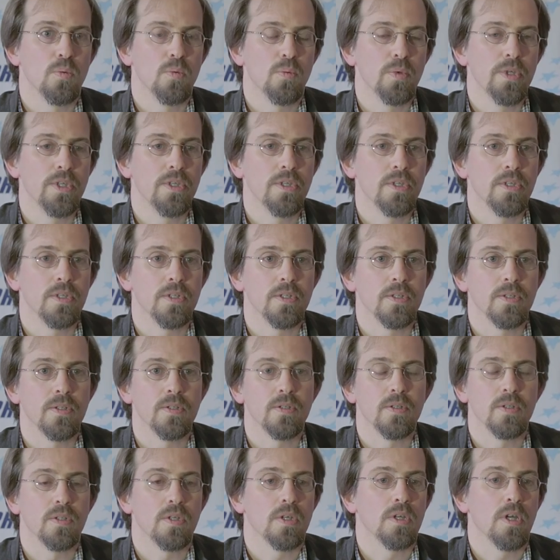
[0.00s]
we
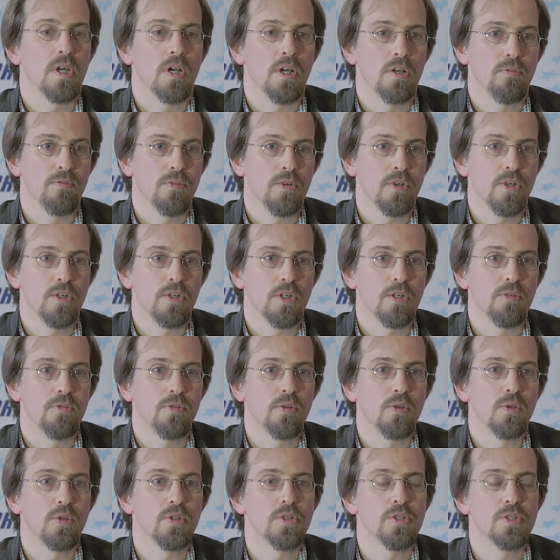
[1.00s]
are
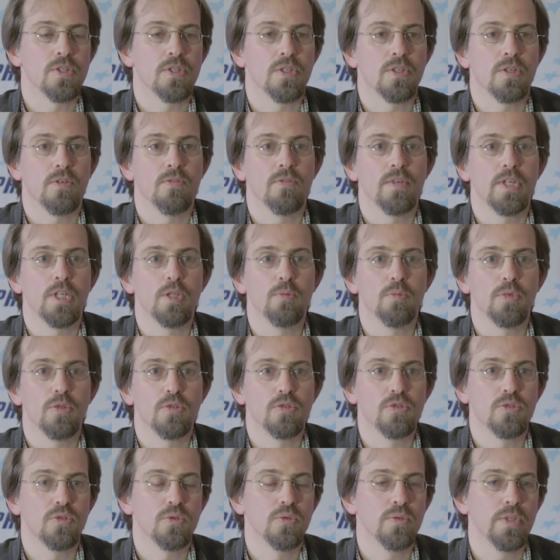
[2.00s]
of course available
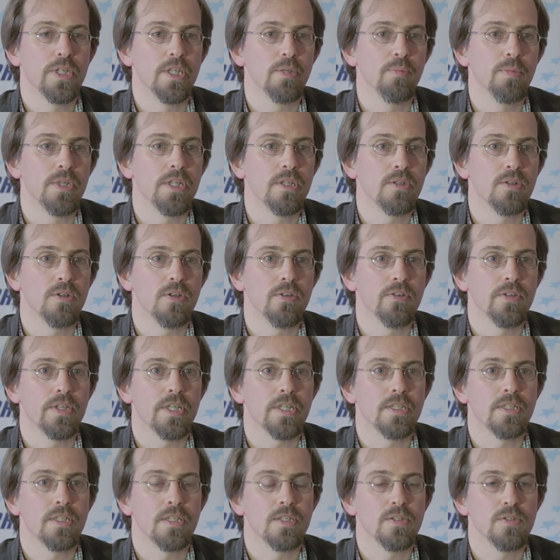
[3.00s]
through email
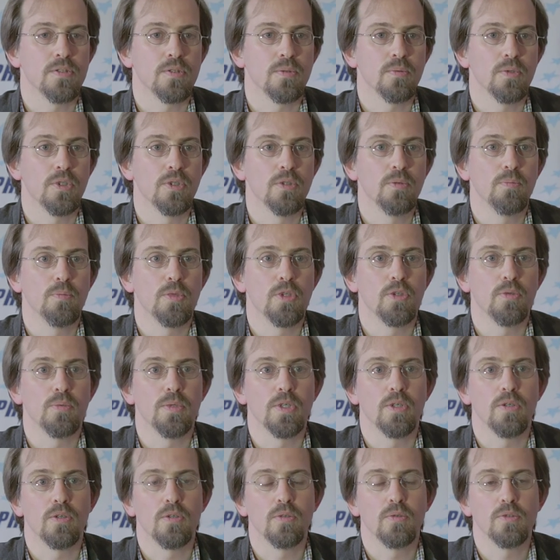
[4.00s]
contact and so on, but
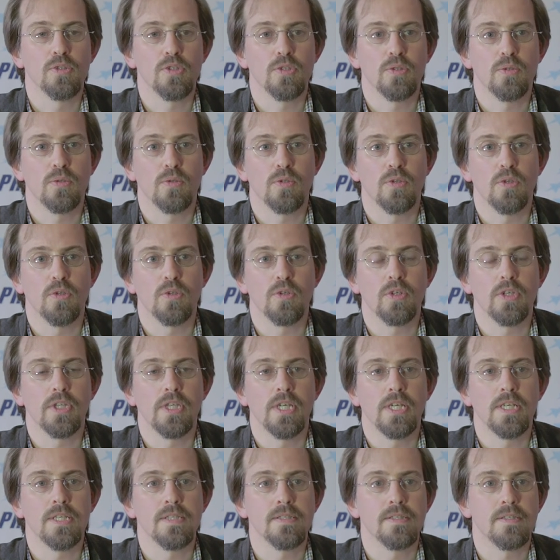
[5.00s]
we also
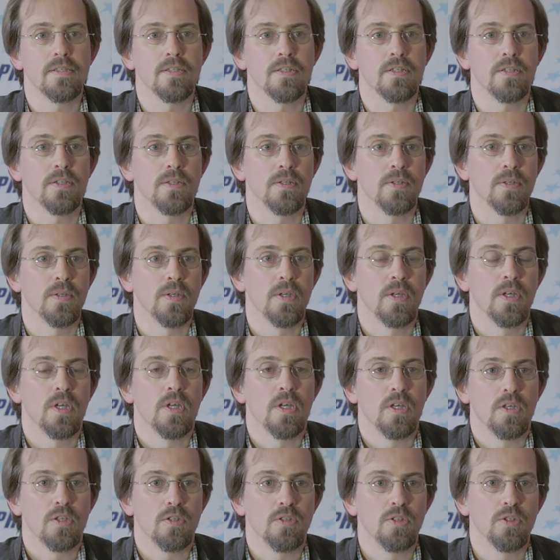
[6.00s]
organize
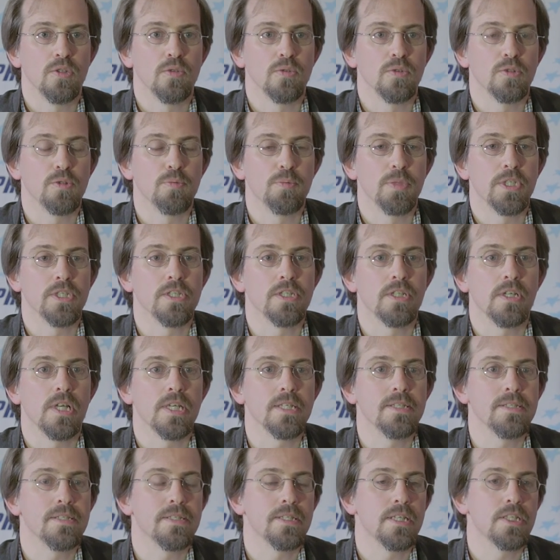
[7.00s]

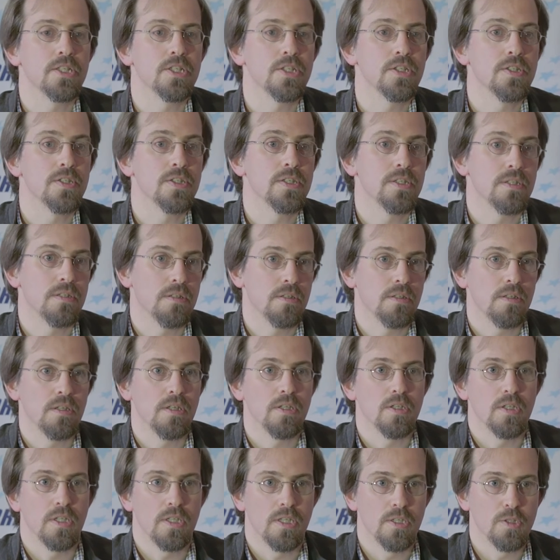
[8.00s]
specialized sessions
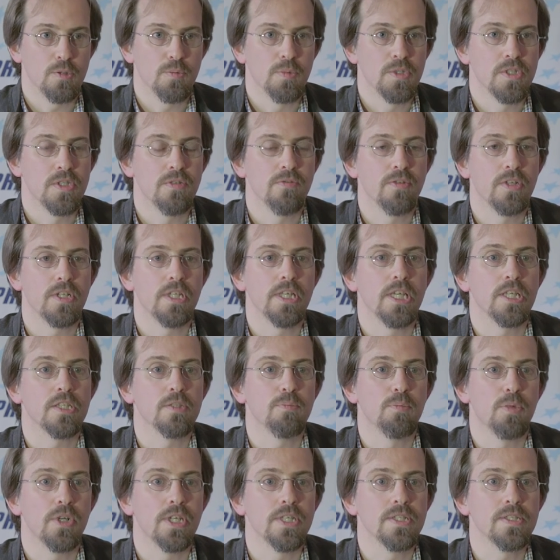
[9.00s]
specifically
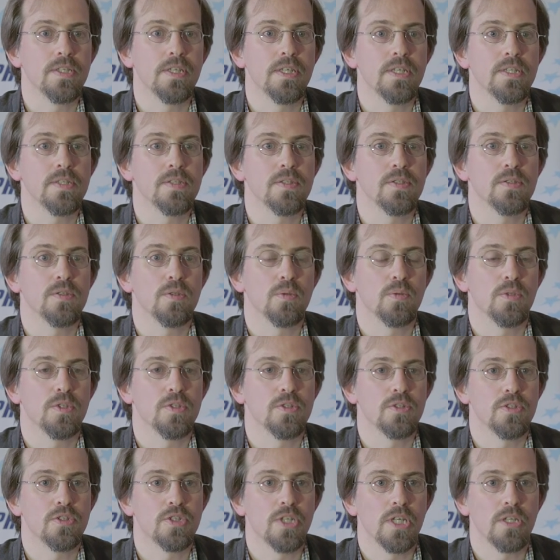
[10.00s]
at PRACE Days. So
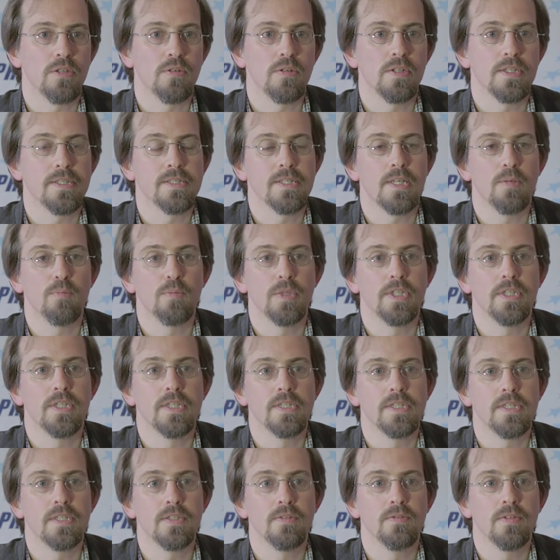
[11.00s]
there's a general assembly
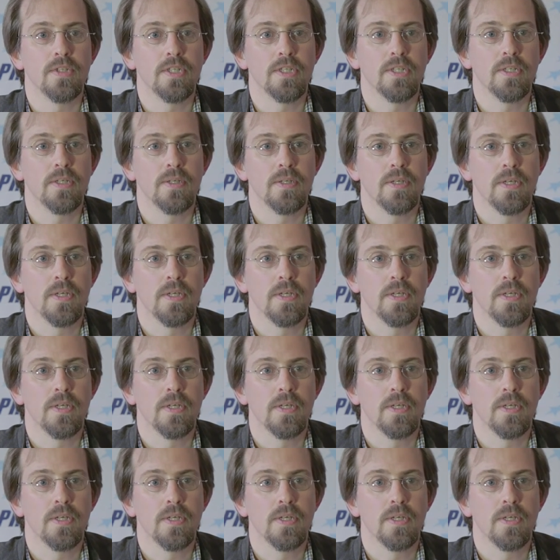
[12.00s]
this evening.